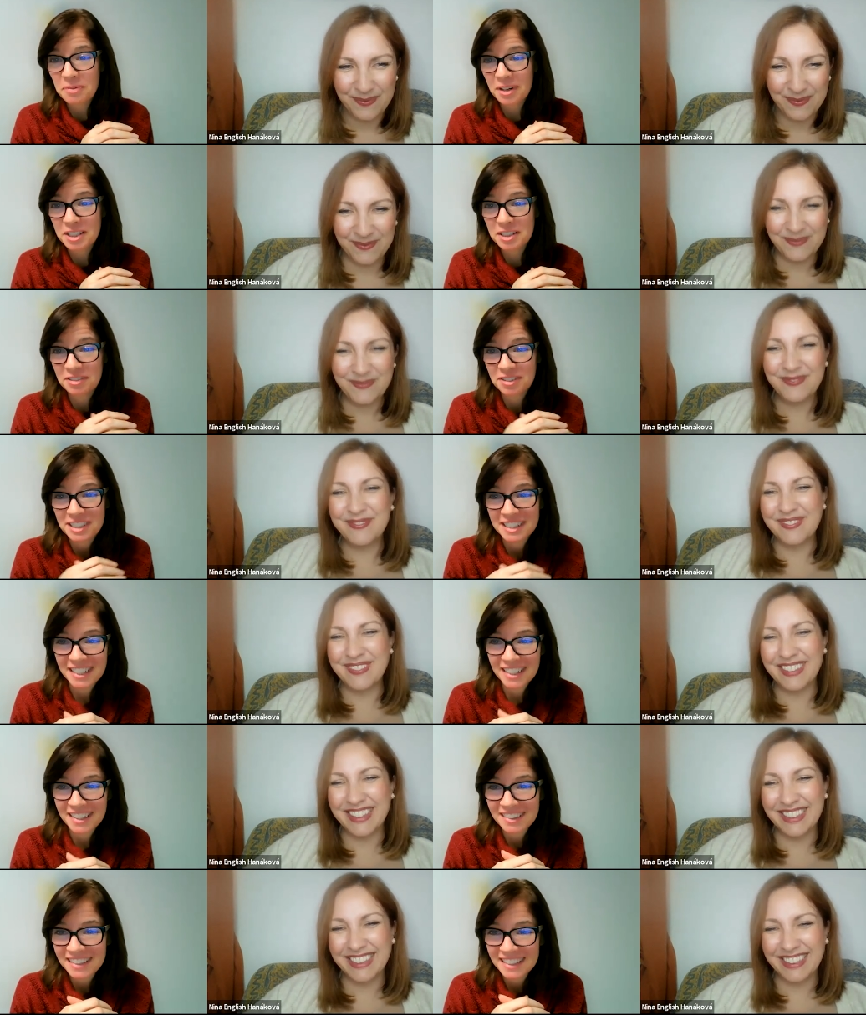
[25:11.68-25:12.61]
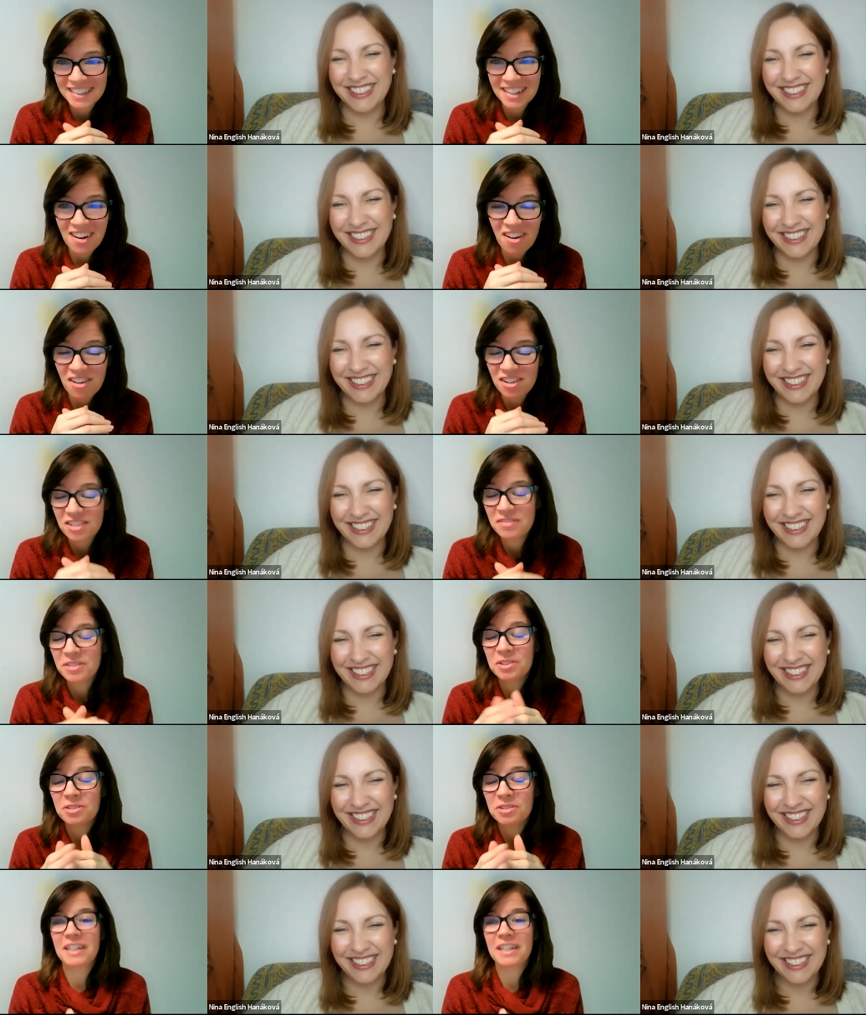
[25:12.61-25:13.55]
Speaker 1: much for sharing all of
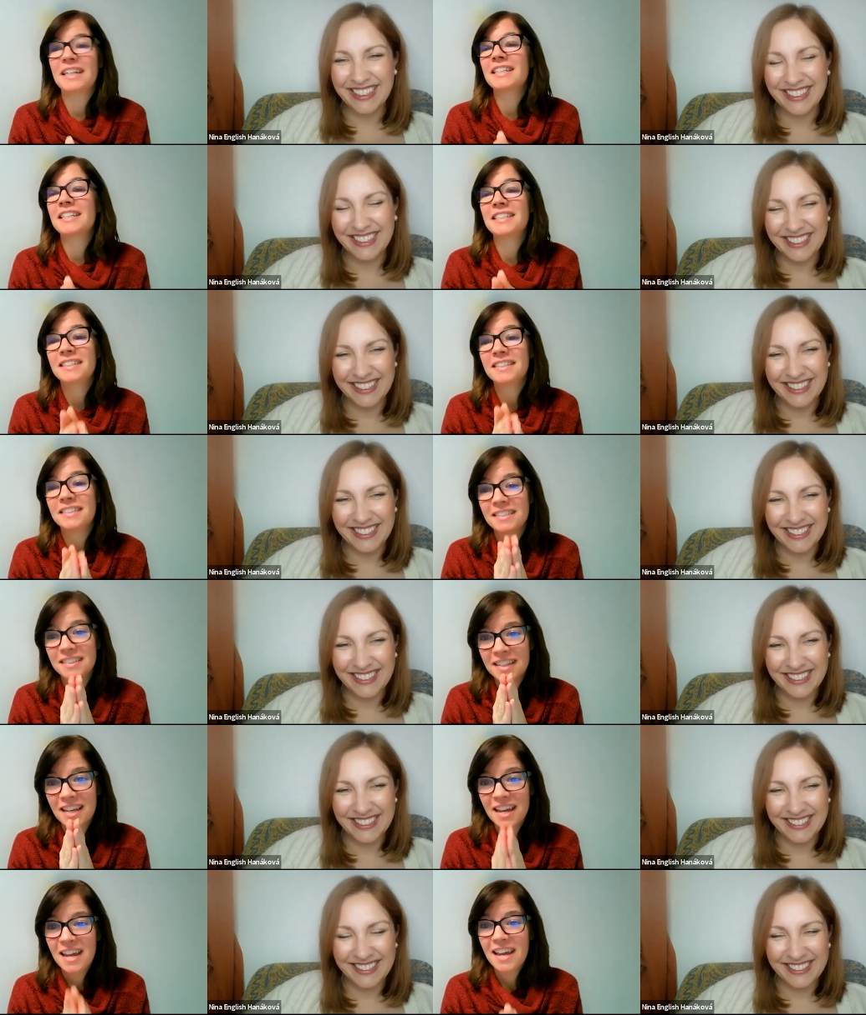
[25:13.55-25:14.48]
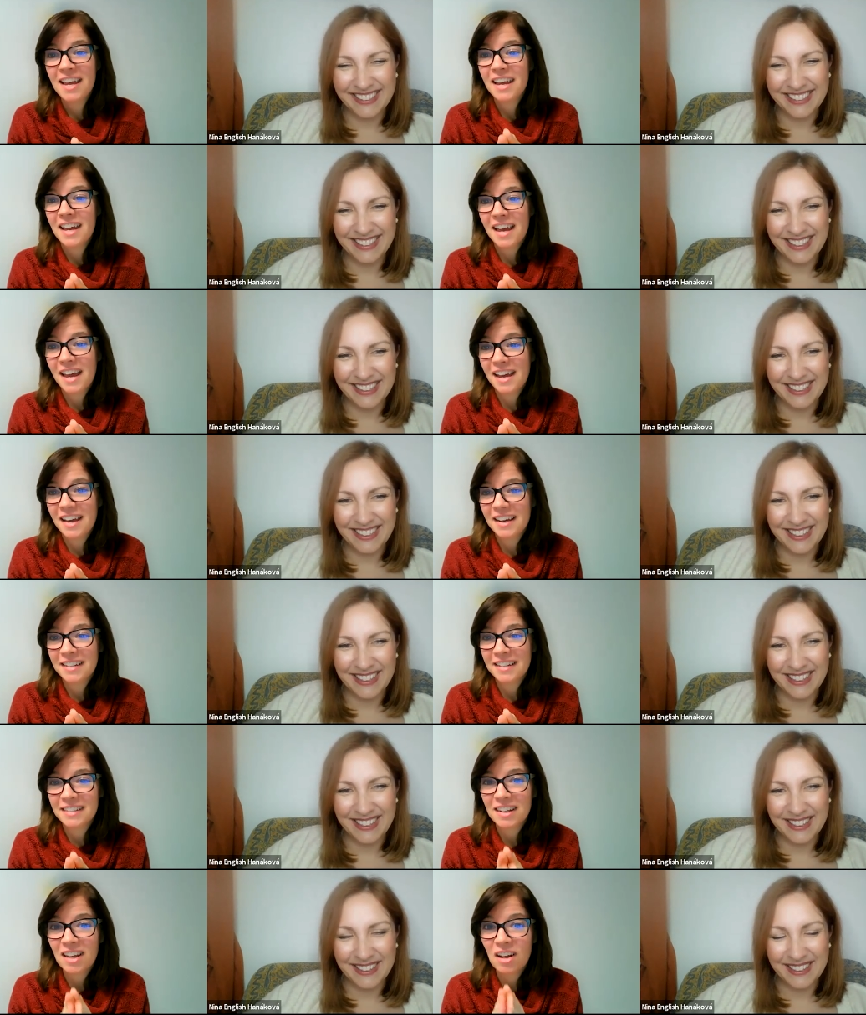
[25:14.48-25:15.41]
your great ideas.
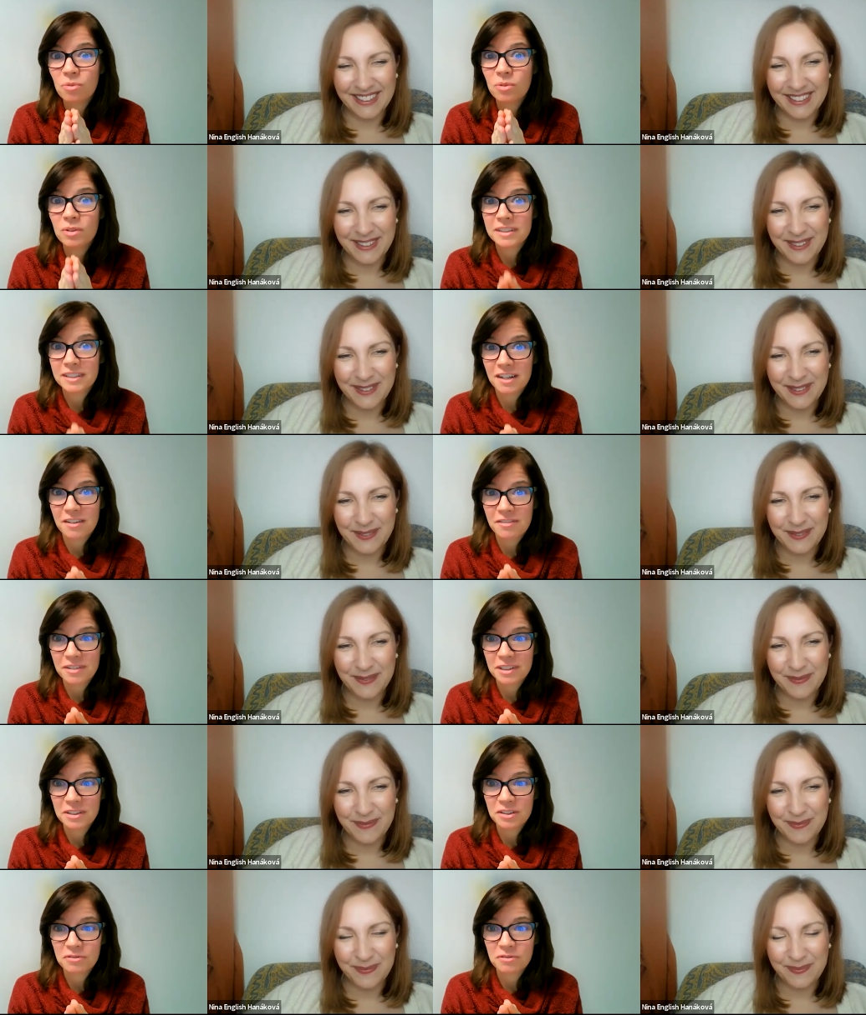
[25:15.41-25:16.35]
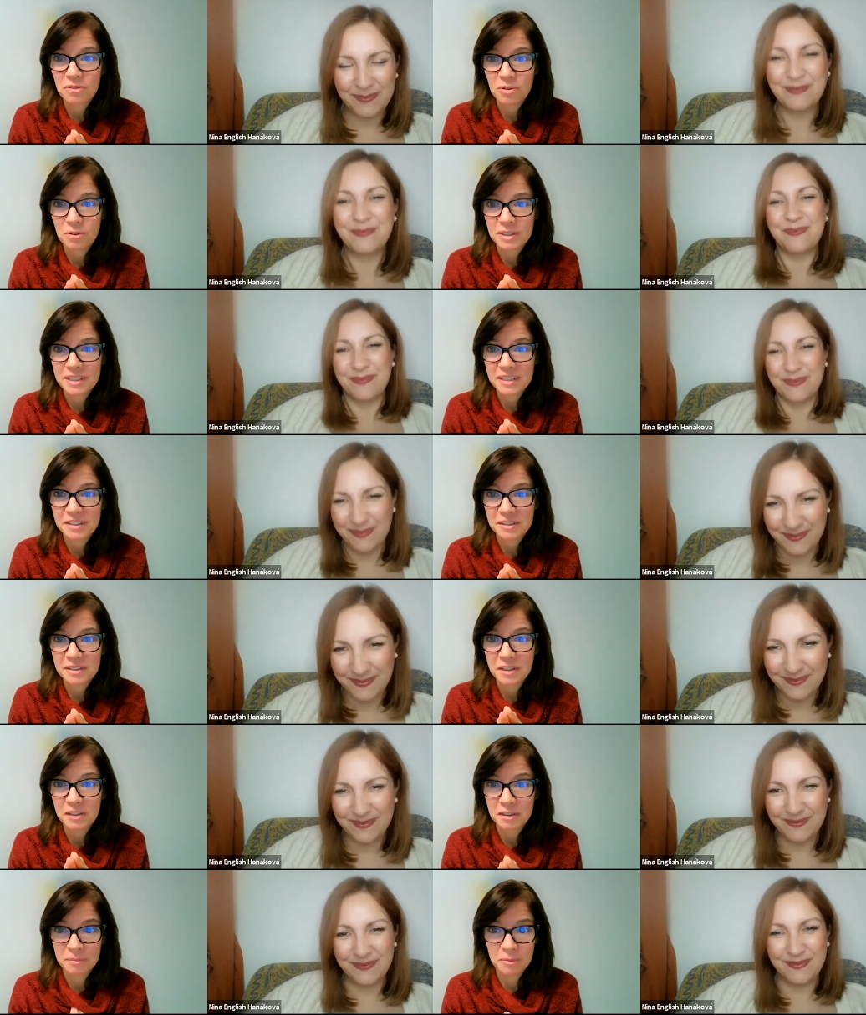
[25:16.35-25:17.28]
And we'll definitely look forward to
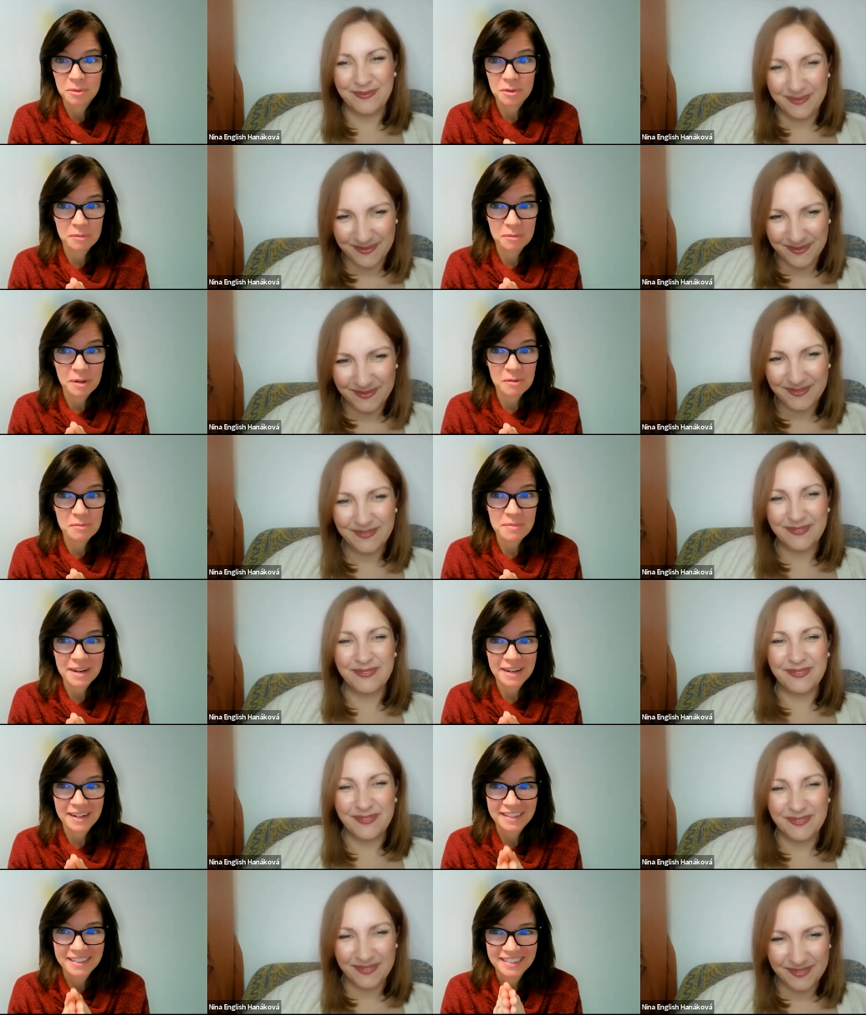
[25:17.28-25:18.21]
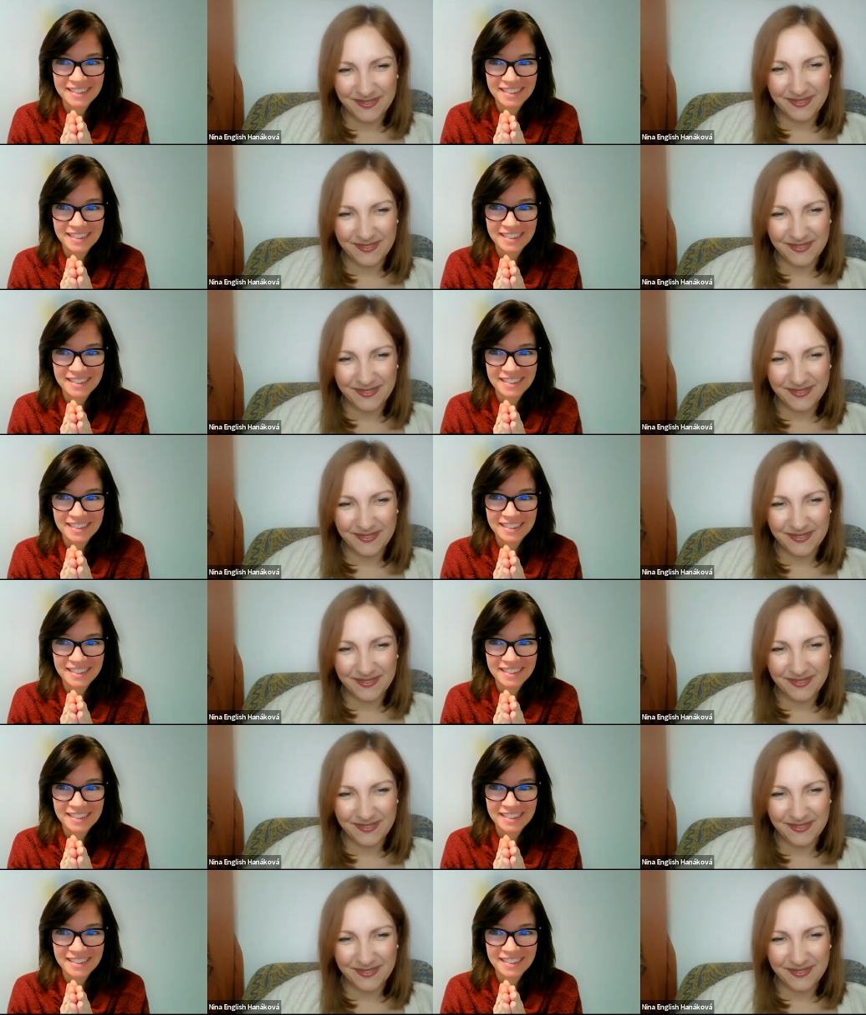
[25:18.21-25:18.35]
hearing more about May.